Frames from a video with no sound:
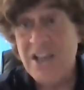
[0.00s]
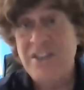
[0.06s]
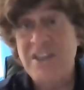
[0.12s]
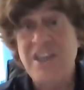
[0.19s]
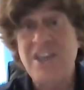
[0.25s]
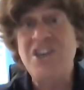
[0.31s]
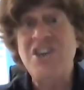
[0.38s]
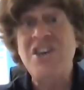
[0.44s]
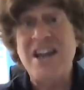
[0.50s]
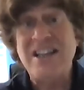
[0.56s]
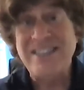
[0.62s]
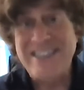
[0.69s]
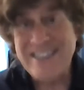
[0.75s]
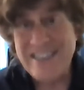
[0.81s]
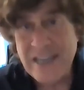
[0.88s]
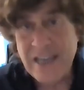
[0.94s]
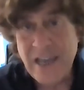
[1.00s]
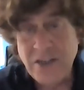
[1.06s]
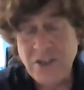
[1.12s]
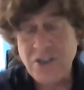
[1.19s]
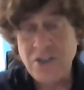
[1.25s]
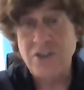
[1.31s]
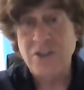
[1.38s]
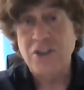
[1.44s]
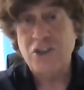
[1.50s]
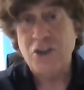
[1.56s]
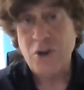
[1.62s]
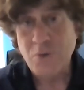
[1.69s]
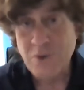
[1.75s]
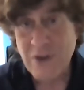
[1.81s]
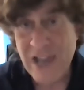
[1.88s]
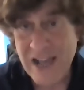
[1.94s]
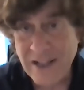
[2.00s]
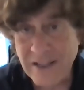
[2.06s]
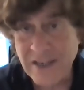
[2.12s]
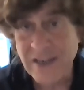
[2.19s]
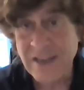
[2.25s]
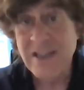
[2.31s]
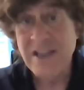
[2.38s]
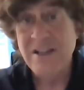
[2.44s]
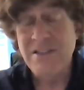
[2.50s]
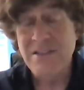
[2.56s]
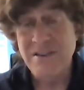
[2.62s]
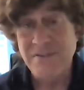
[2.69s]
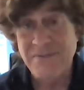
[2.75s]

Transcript: the enunciation, the tonality, the